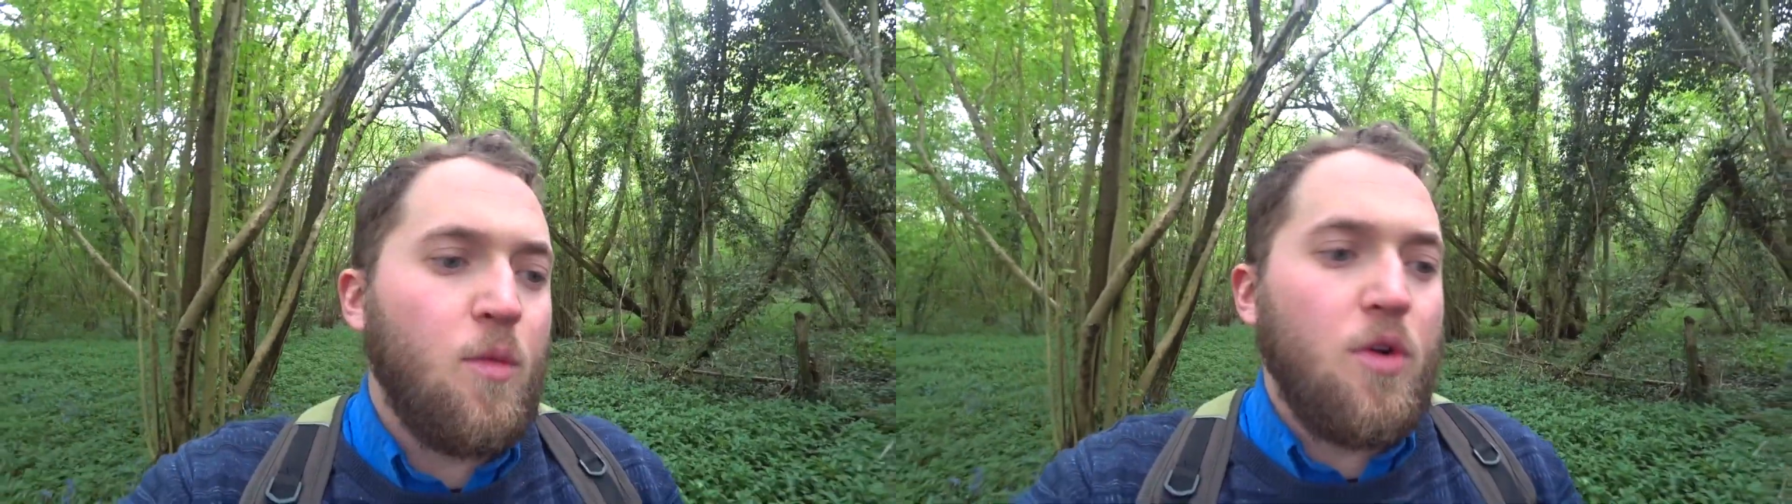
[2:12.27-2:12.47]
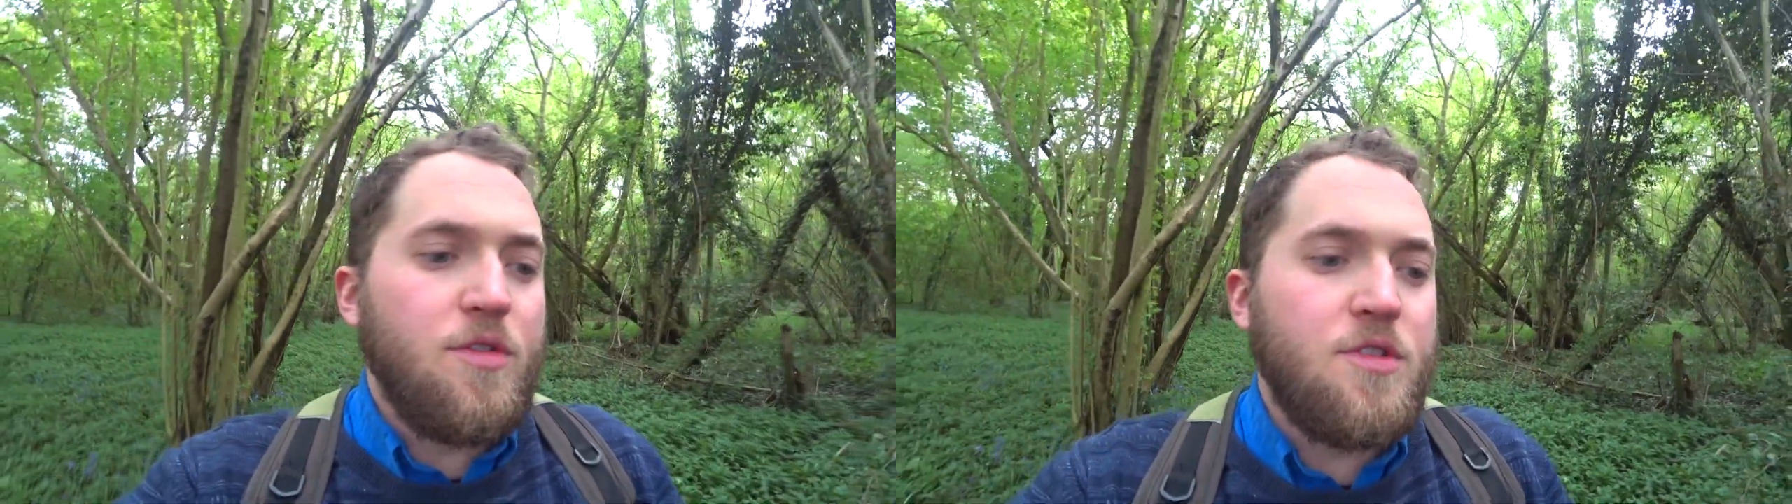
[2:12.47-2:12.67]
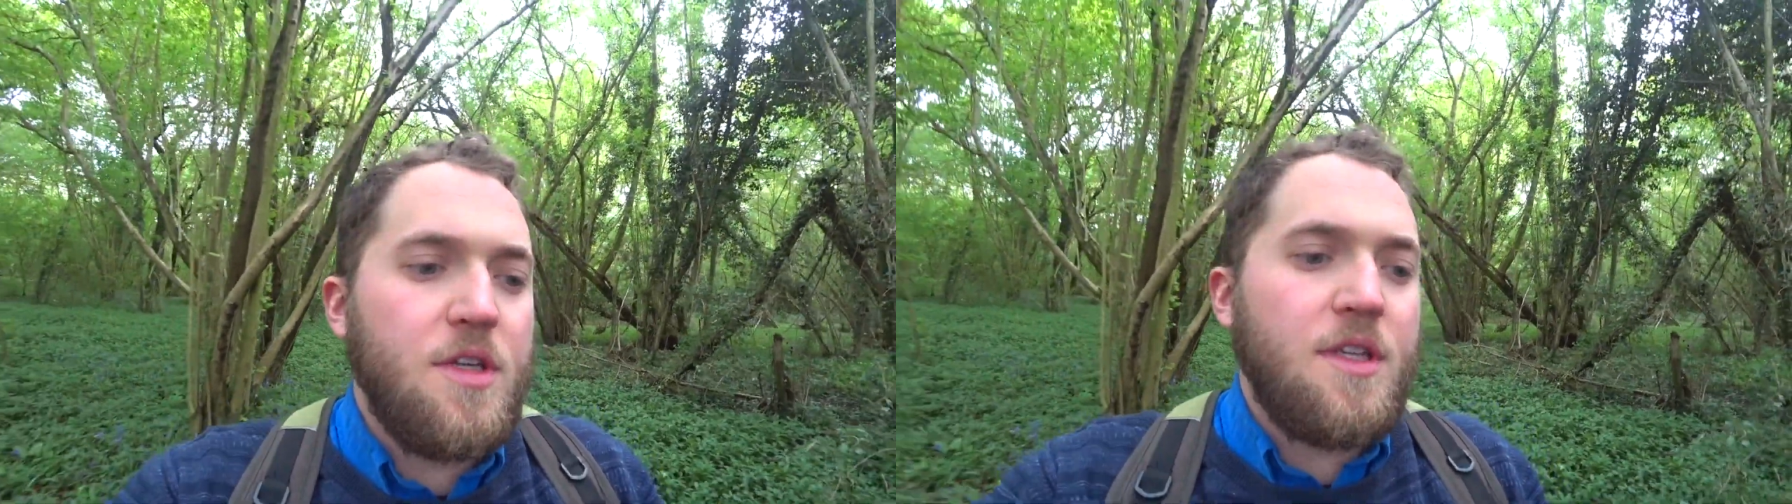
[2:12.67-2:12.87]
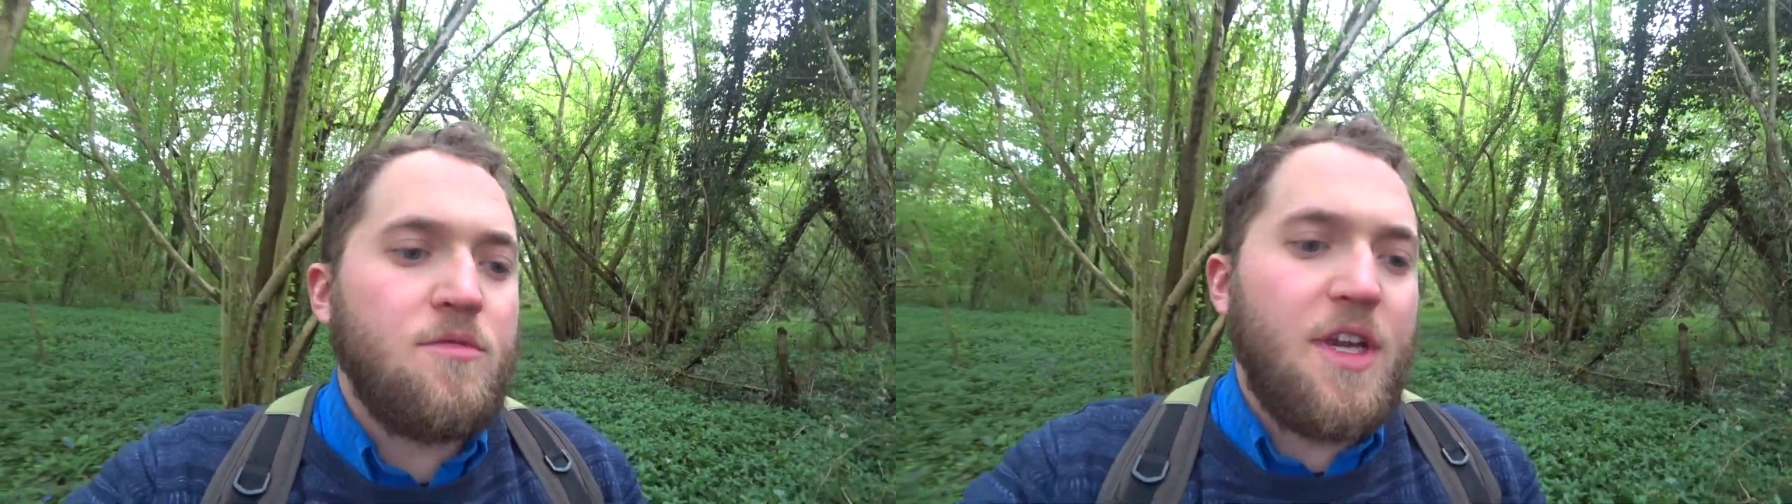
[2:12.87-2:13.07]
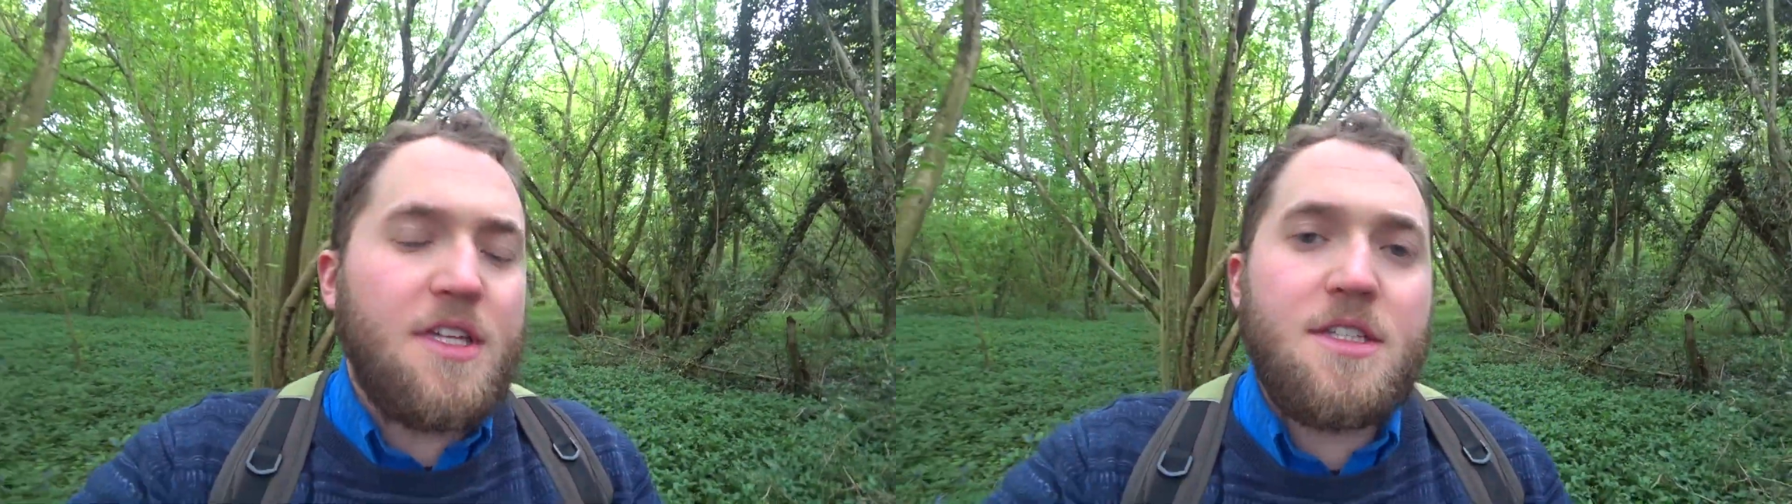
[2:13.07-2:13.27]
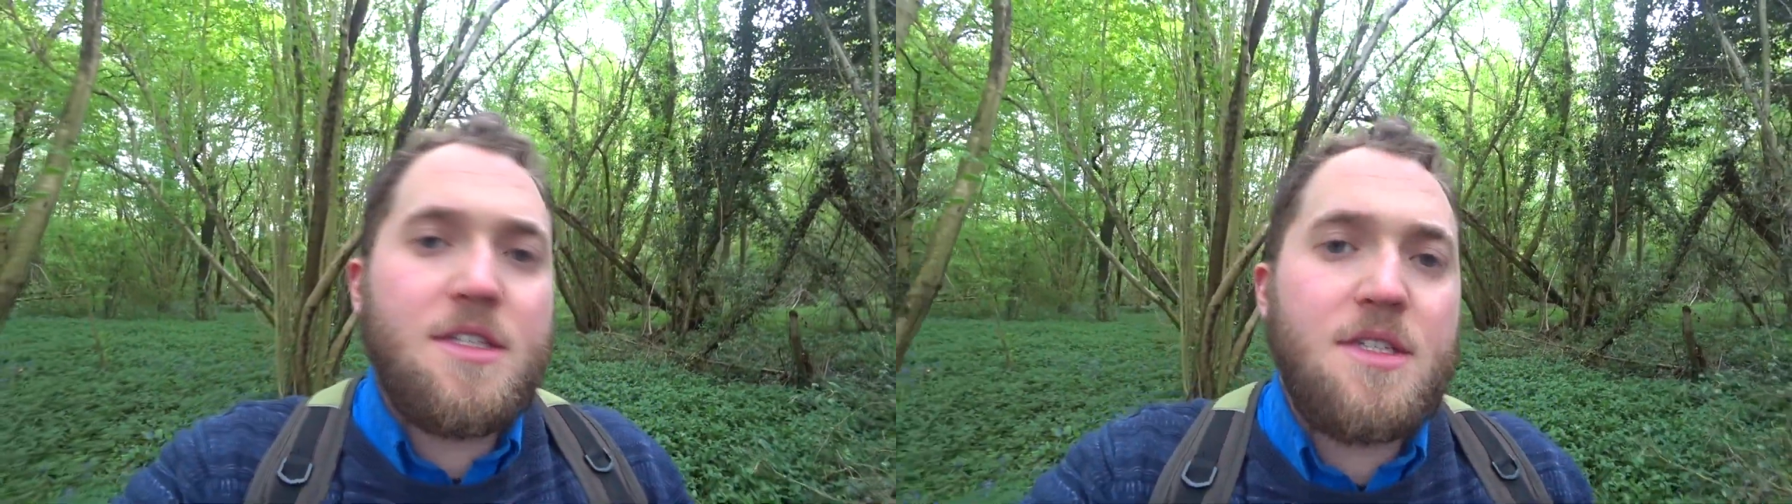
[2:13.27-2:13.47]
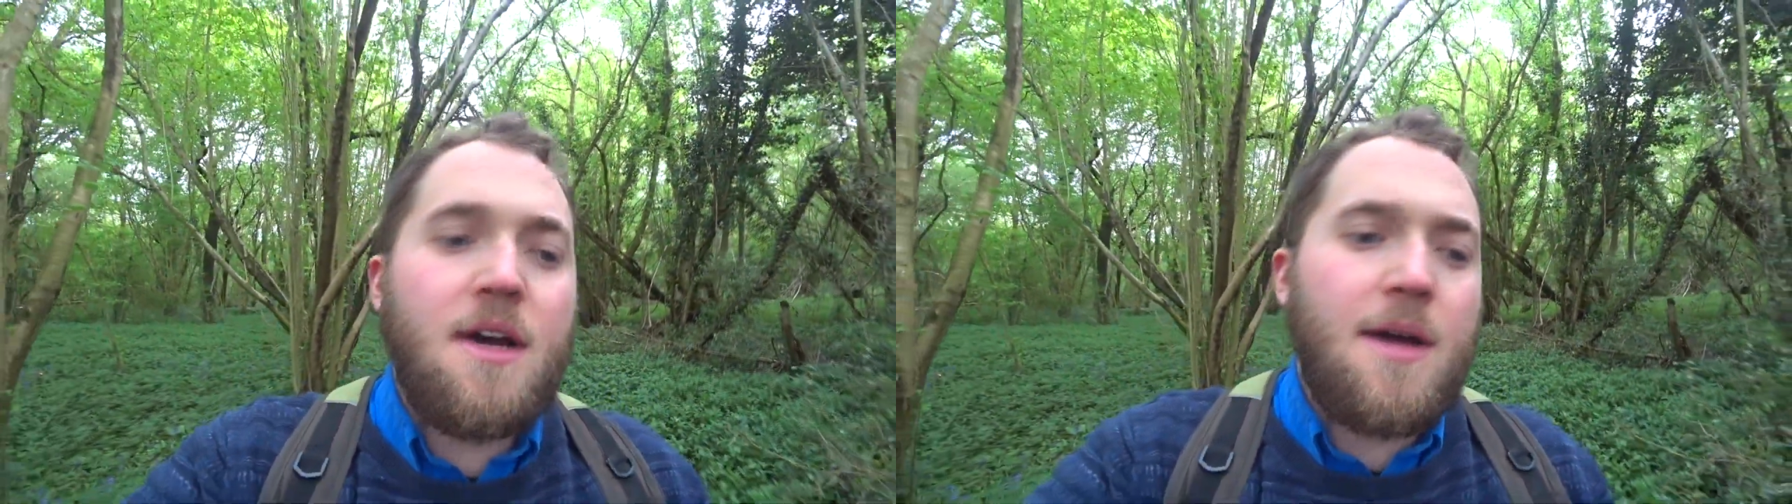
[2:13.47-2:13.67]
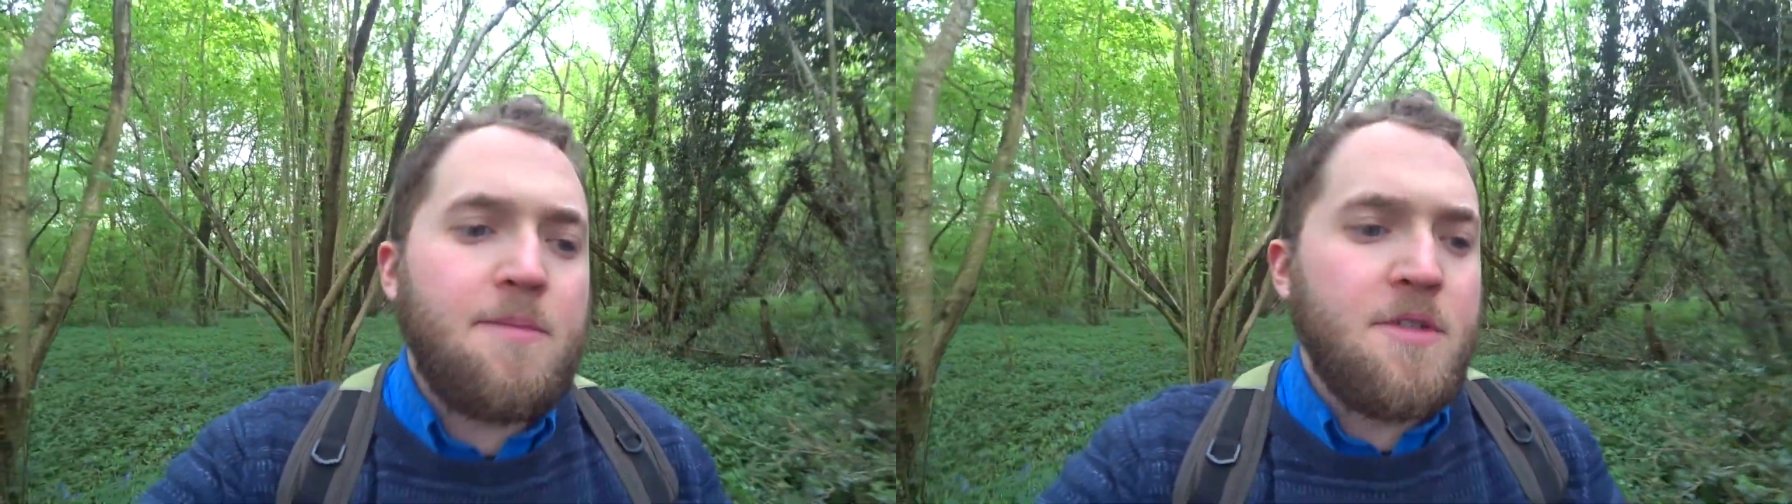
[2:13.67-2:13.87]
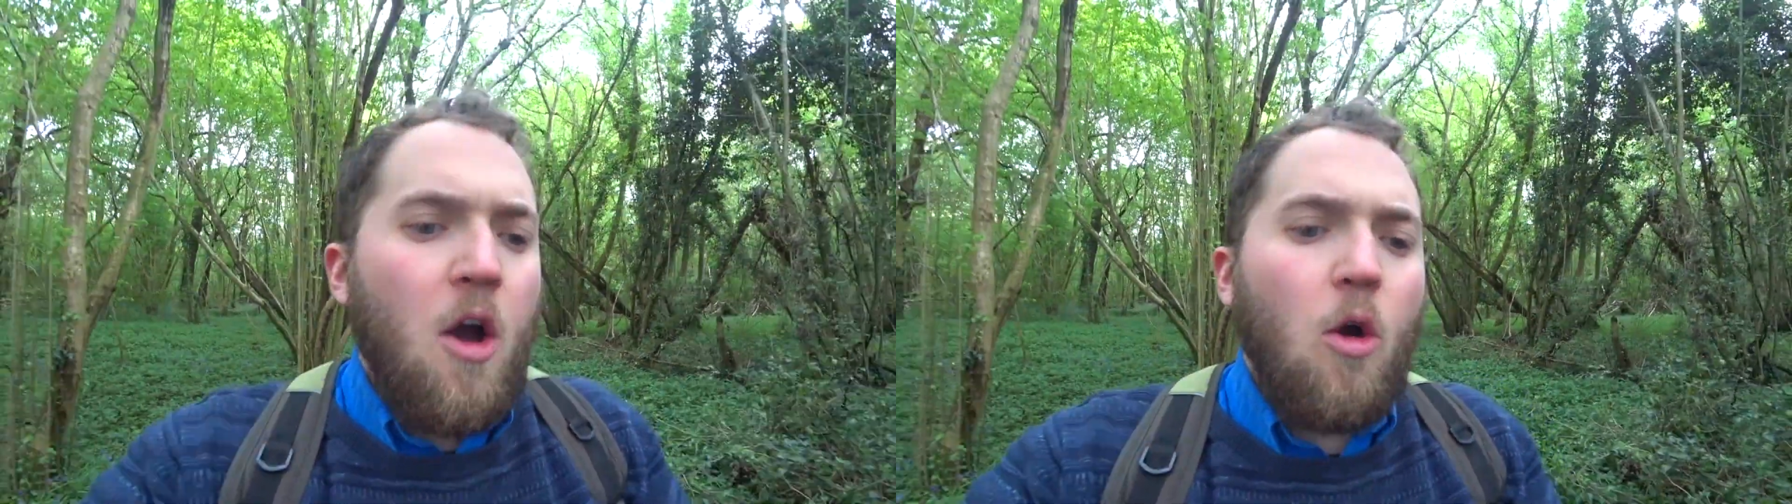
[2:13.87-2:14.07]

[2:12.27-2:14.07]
woods in recent times,